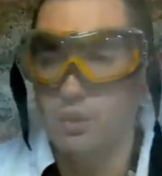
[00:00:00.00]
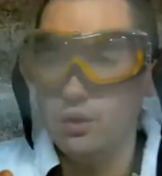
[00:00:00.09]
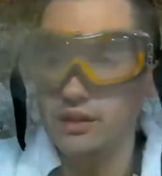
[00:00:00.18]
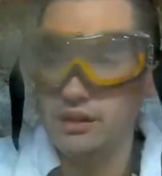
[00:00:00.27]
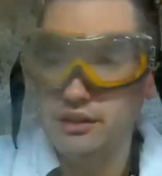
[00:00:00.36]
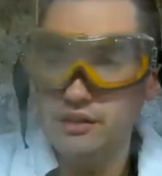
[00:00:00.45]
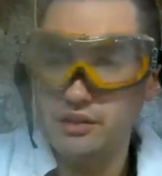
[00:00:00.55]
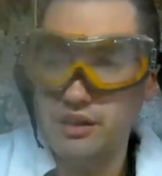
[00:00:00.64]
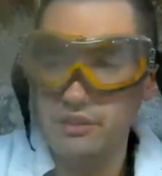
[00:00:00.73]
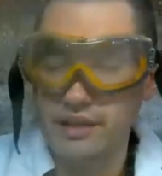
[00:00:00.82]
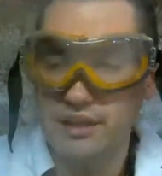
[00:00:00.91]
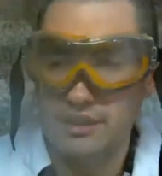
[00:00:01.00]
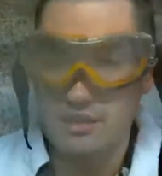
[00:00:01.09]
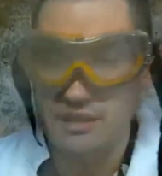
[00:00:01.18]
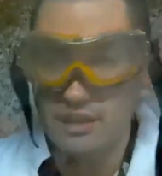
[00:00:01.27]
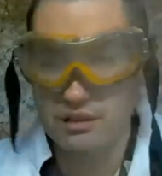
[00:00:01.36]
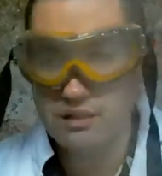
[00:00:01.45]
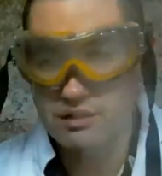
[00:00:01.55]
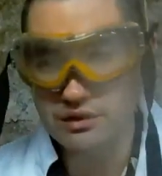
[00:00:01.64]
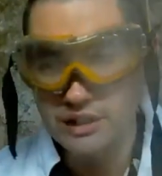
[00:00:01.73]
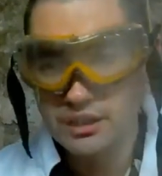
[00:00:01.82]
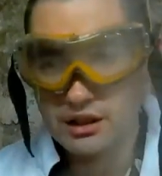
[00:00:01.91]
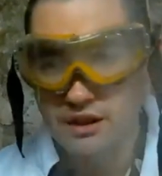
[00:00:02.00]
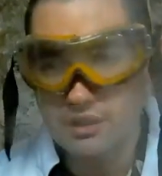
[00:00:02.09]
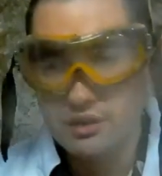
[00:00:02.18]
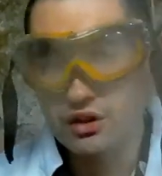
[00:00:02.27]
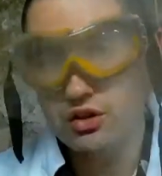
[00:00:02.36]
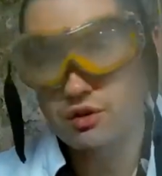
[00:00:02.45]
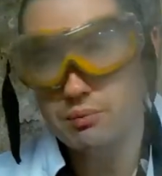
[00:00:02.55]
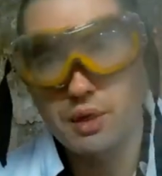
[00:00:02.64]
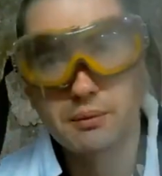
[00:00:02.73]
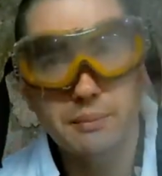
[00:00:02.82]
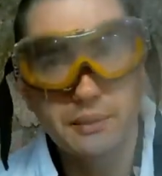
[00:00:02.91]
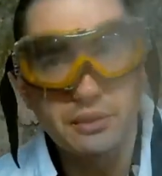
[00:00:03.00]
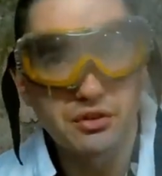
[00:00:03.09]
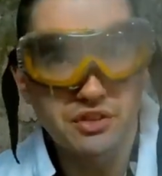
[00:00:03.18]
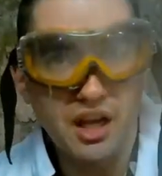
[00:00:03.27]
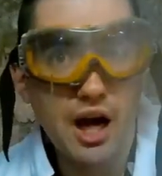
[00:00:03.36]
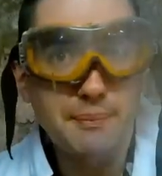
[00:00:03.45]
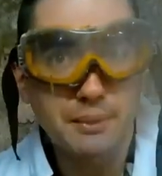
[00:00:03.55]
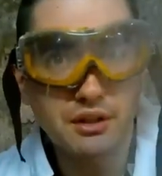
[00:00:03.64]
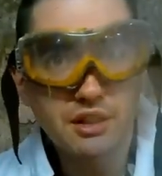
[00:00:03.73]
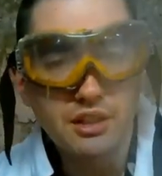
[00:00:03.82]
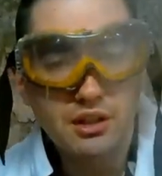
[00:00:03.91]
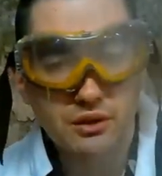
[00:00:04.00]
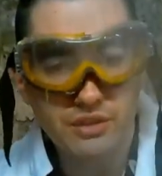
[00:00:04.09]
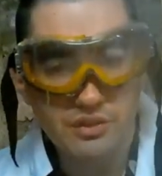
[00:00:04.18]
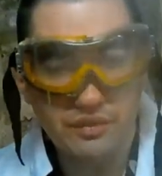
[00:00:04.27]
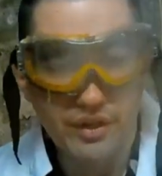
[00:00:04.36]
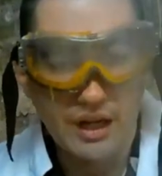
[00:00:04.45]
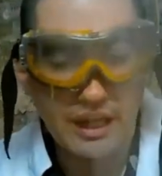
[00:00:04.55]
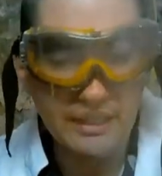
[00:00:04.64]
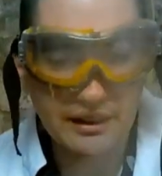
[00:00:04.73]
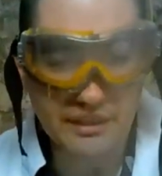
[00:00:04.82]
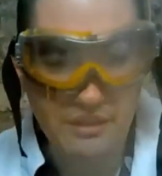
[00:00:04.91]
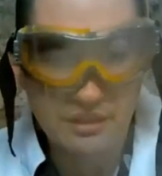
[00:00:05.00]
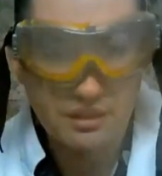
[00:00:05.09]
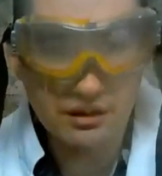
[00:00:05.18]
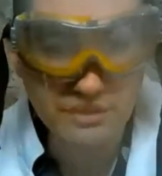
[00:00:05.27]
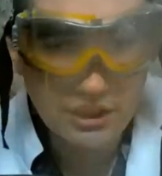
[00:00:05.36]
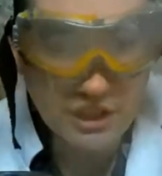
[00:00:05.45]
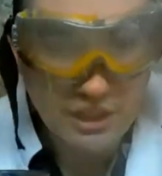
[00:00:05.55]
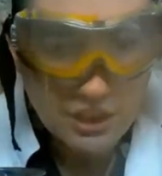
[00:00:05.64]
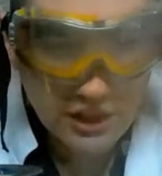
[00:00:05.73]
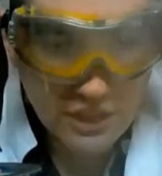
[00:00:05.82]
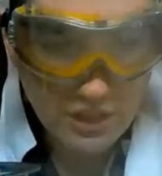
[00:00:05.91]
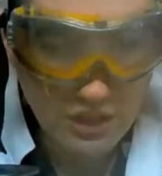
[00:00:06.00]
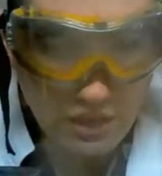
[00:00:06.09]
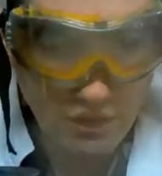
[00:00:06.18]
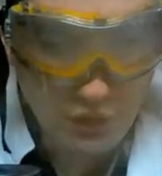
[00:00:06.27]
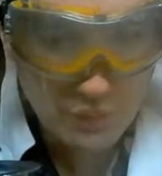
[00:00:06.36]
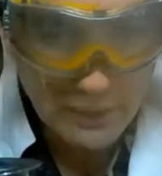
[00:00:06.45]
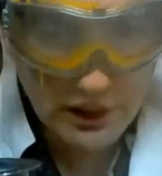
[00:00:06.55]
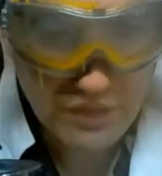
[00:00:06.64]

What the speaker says: coil is either not conductive, because I should have probably used copper, which is very highly conductive of thermal